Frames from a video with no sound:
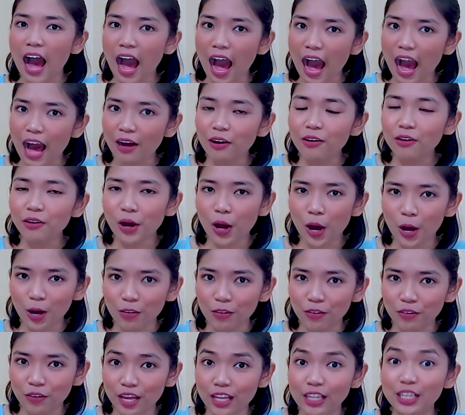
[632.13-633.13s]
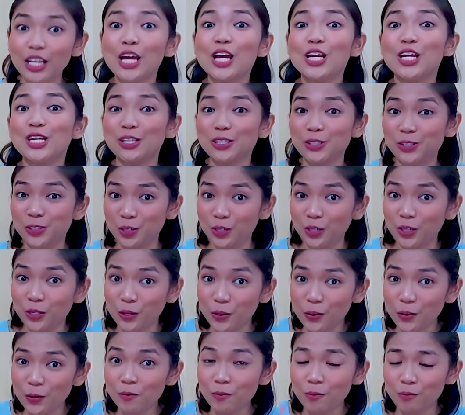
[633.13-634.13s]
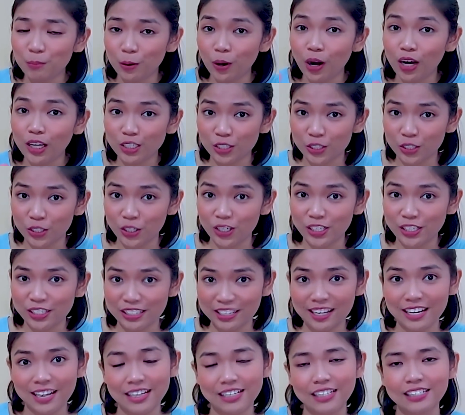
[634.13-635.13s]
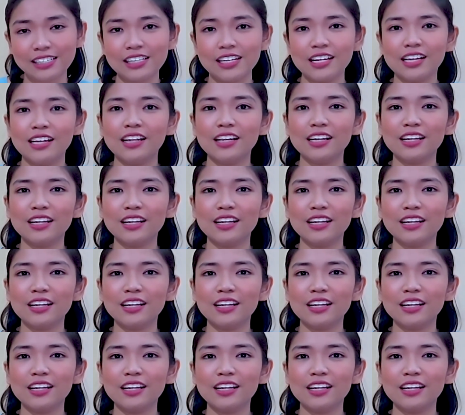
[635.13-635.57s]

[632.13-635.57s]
How often do you brush your teeth?